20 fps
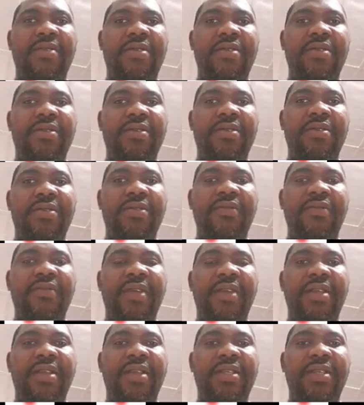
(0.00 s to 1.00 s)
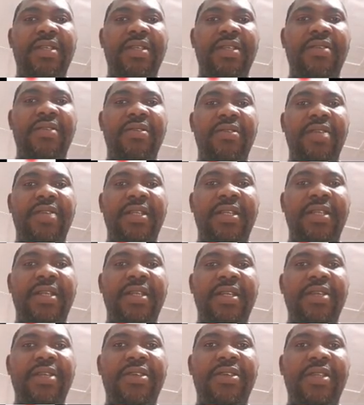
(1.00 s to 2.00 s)
to, velocity is equal to
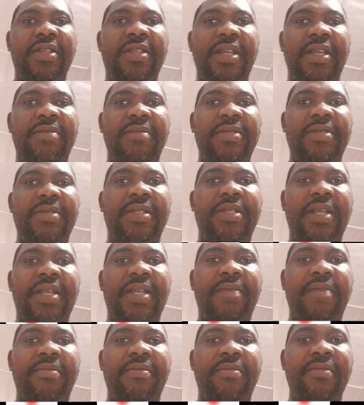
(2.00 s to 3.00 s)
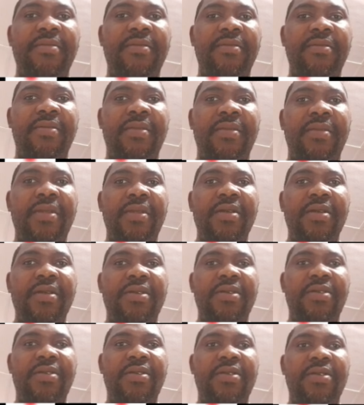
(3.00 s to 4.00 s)
acceleration times time.
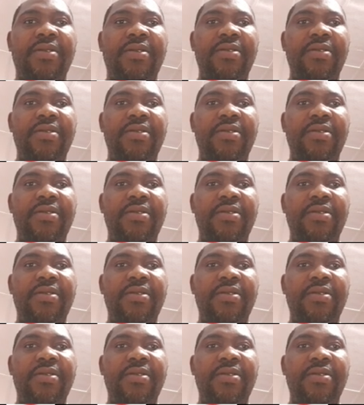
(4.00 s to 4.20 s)
So